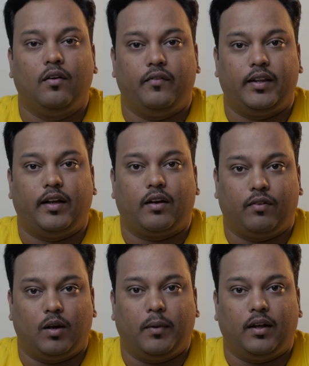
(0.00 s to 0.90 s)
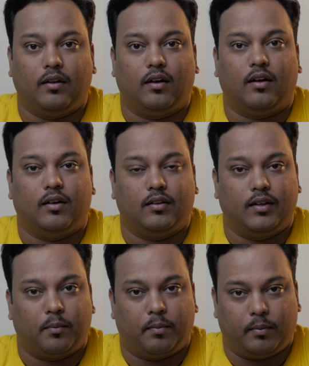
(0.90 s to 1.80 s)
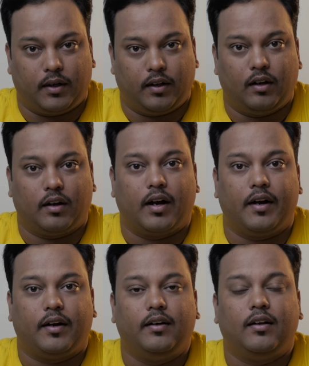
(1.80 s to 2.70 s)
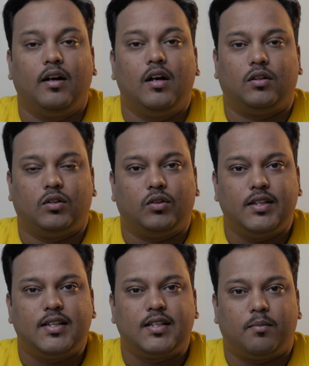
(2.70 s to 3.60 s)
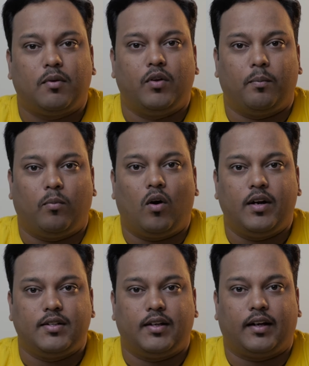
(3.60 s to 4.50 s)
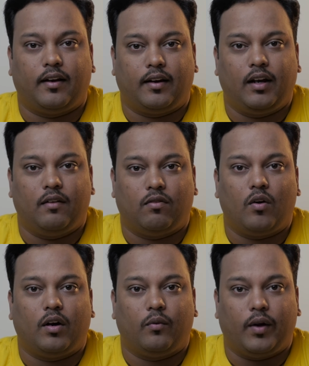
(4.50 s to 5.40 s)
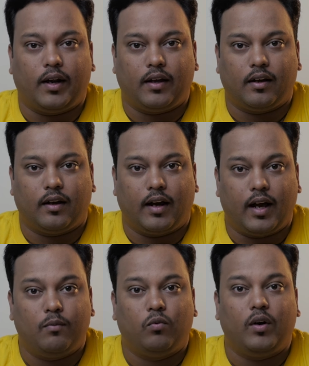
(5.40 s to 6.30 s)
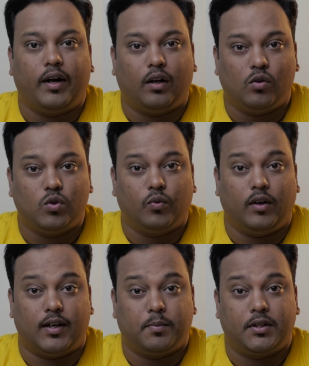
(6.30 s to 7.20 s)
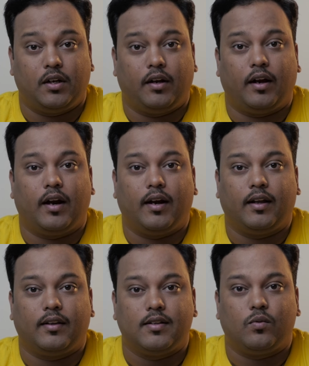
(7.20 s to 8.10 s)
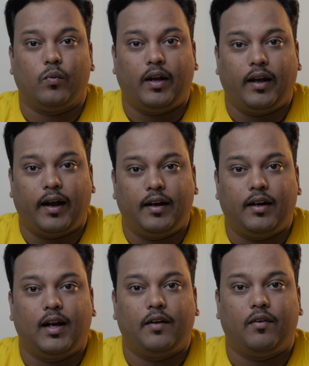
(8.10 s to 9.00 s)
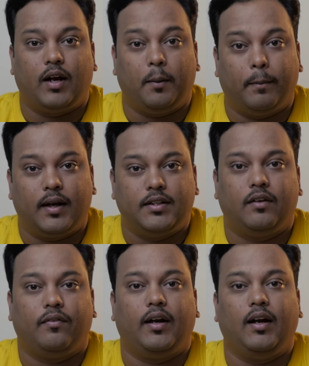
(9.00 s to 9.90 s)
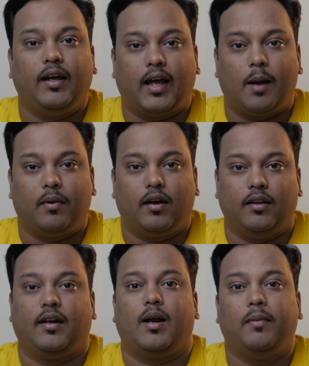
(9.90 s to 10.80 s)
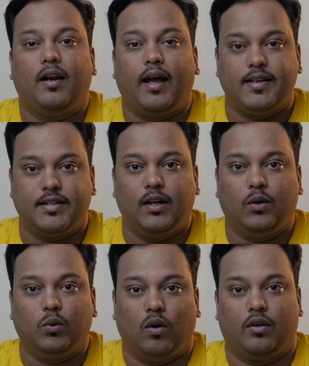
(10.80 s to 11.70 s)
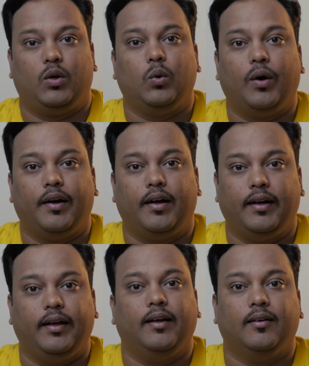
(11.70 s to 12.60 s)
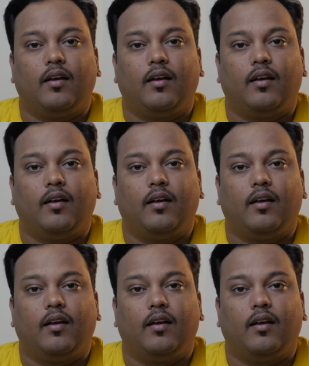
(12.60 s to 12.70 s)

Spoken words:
when they are filming their particular content. So these are some of the points that I really found it very helpful and useful, especially regarding this very entry-level and budget-friendly camera, the Rebel SL2 or the 200D.